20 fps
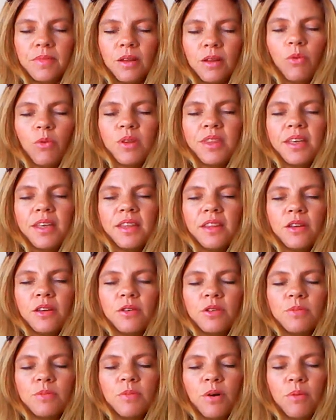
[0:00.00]
within
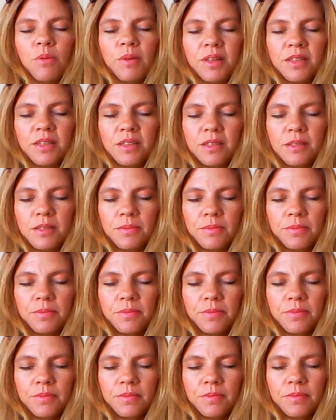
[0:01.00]
those moments
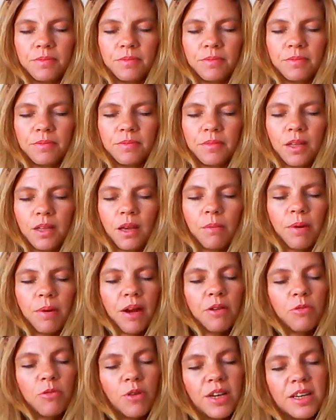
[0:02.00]
by
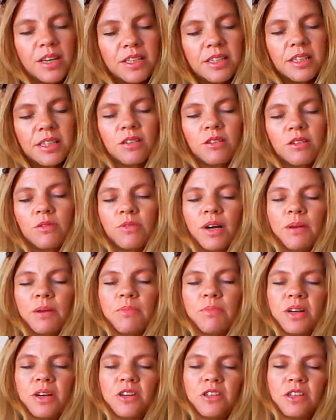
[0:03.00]
raising your
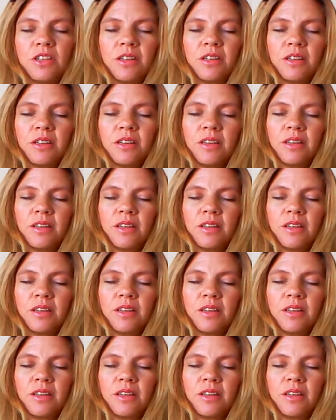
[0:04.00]
vibration,